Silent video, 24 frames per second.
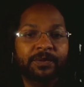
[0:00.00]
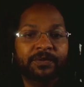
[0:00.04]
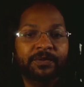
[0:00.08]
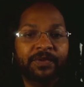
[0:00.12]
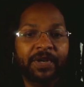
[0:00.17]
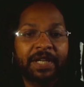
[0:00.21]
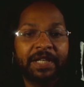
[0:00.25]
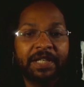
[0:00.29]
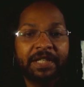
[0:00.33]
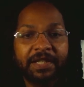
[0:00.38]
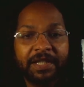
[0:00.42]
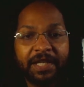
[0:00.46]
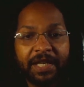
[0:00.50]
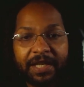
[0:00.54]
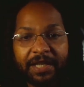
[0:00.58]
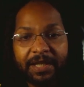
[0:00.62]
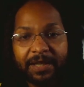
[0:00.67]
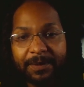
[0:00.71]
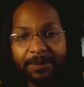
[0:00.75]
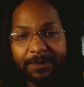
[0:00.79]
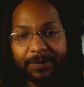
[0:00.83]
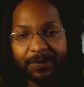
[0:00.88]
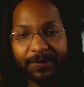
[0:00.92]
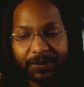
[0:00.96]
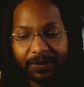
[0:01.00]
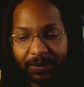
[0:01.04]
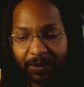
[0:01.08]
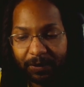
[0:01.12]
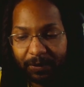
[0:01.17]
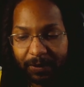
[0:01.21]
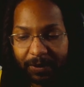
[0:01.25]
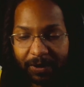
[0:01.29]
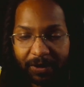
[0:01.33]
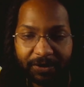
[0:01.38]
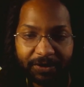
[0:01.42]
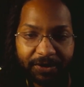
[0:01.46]
fighting games no
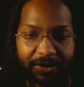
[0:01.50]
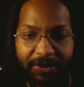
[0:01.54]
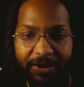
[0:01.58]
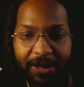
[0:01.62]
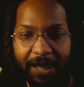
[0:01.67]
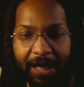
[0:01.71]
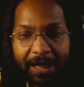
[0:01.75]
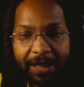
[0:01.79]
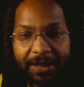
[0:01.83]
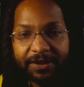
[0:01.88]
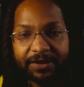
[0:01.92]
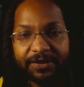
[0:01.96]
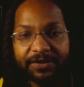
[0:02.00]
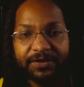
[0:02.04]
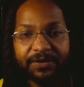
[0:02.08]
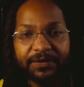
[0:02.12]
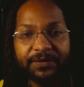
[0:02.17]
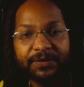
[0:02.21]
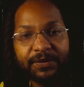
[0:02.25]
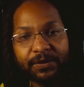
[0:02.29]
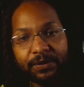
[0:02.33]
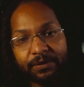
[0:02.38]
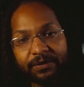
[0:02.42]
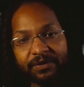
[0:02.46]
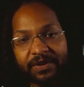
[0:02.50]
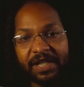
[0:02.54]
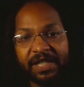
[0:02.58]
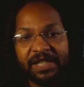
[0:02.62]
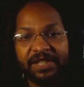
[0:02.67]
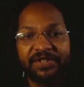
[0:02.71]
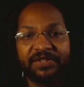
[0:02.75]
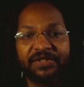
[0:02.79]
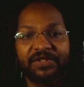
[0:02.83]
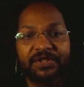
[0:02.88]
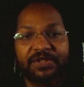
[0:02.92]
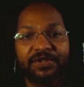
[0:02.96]
longer has the full
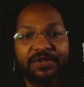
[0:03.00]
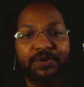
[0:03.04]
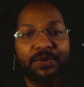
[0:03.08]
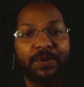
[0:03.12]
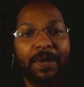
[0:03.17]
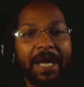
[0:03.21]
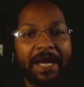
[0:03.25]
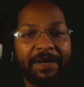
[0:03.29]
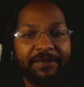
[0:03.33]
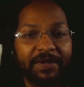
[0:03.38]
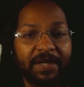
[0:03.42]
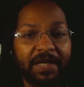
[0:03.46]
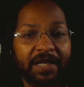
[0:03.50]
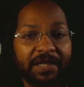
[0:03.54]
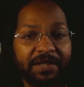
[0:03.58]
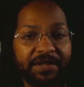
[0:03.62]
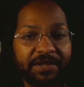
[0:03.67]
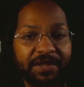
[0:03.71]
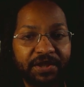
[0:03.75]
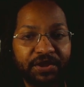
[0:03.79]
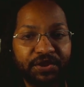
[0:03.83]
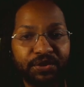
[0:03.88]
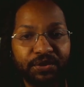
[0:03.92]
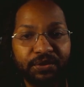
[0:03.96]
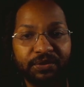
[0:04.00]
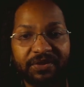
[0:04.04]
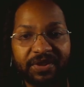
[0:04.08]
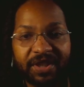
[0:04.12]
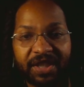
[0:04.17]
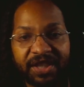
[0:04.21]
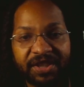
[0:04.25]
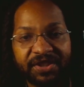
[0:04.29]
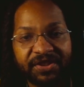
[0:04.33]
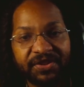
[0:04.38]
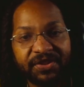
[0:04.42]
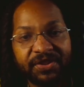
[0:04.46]
roster. You have an initial
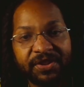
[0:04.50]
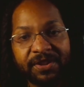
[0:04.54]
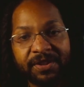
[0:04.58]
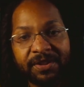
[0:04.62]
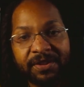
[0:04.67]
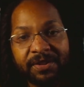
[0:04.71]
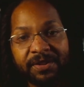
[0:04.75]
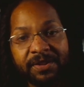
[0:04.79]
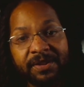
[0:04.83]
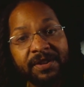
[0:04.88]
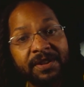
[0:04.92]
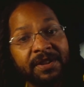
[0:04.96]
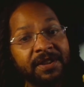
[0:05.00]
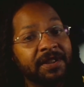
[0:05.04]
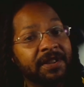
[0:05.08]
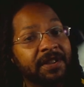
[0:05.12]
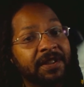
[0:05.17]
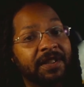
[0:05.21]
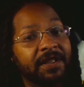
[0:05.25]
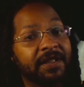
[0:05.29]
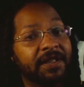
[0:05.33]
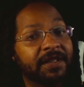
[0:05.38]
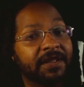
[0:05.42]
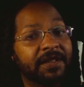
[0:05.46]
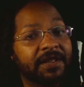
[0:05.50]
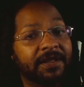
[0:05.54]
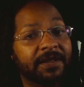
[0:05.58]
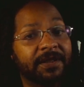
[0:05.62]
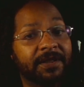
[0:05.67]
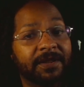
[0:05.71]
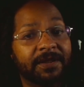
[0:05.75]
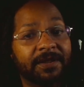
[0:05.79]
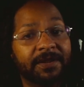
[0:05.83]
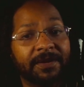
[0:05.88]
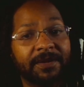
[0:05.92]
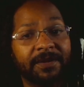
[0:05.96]
roster
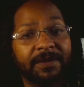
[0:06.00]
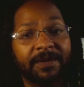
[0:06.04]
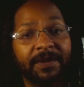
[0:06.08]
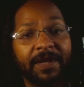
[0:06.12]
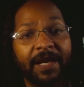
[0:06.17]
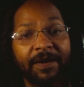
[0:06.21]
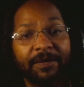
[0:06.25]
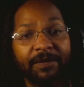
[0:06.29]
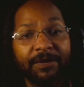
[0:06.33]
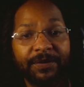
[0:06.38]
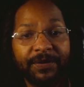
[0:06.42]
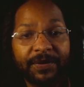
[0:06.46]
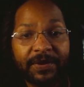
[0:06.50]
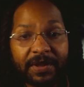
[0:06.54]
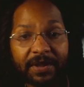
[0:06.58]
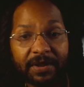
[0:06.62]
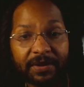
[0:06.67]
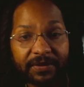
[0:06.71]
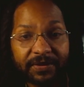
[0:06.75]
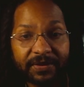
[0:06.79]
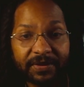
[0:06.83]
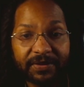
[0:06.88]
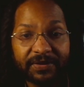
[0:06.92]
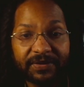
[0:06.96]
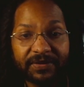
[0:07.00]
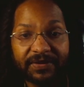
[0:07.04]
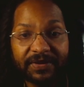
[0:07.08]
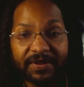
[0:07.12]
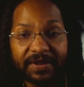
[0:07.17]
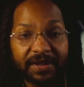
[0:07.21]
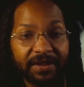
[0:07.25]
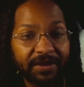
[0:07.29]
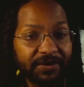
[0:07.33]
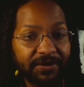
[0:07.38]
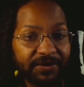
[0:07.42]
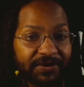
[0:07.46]
and everything else is
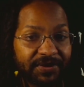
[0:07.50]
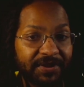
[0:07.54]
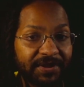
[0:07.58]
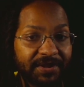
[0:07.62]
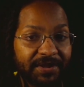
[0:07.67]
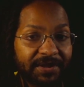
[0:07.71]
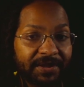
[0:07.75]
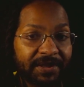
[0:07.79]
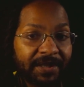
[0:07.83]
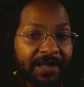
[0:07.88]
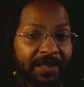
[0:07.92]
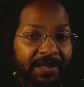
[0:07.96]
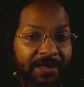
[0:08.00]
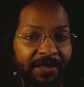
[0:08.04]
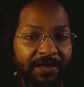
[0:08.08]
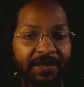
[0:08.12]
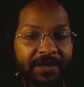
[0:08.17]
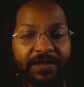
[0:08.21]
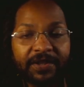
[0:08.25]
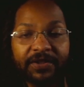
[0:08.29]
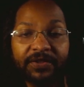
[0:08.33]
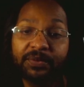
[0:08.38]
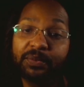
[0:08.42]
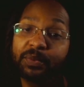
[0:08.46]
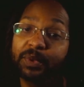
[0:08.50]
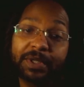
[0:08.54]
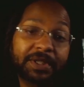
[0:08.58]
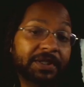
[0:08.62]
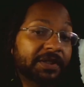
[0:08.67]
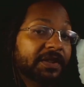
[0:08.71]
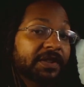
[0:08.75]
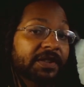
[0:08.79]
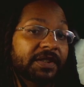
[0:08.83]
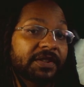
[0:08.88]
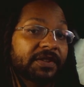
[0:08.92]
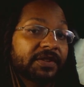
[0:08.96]
DLC. It is what
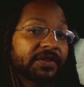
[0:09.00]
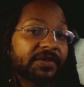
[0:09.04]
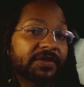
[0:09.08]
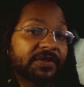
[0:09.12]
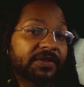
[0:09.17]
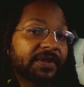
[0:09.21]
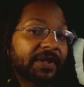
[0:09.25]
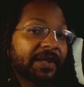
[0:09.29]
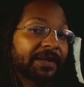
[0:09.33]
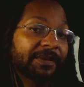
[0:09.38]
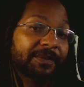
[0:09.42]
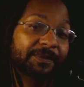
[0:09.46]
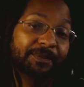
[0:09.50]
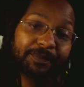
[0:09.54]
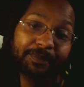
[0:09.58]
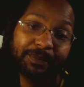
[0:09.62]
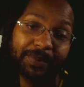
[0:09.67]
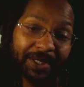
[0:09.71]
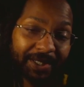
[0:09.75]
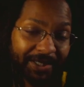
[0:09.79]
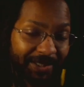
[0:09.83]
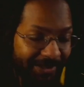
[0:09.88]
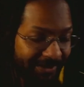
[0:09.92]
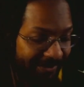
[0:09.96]
it is. But